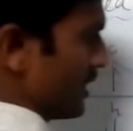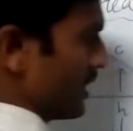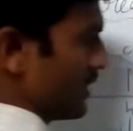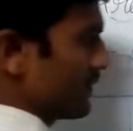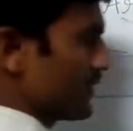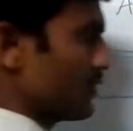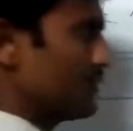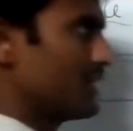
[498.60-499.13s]

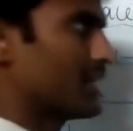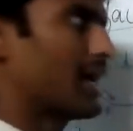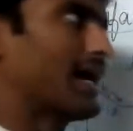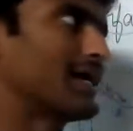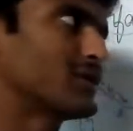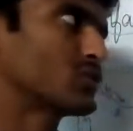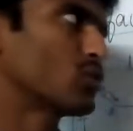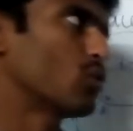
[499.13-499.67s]
Now here
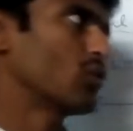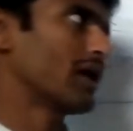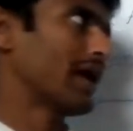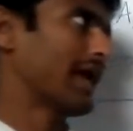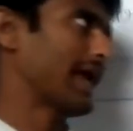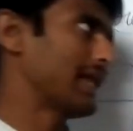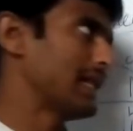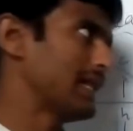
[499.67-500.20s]
I told
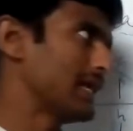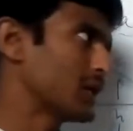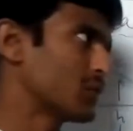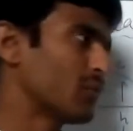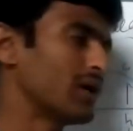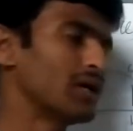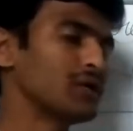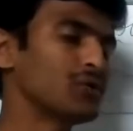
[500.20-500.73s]
L
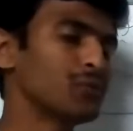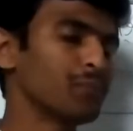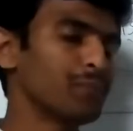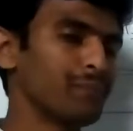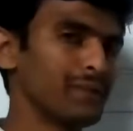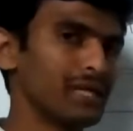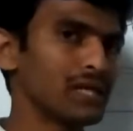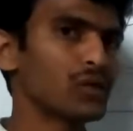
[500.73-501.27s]
equal to
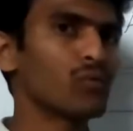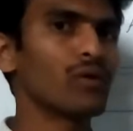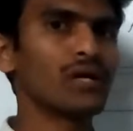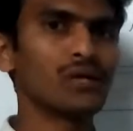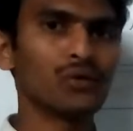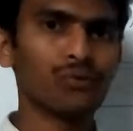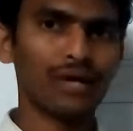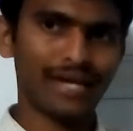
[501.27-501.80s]
B equal
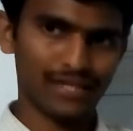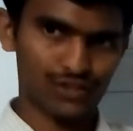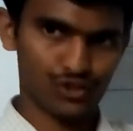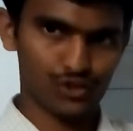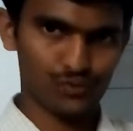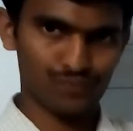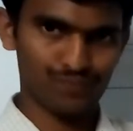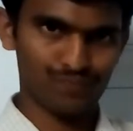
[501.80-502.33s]
to
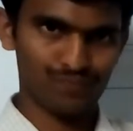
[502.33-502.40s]
H.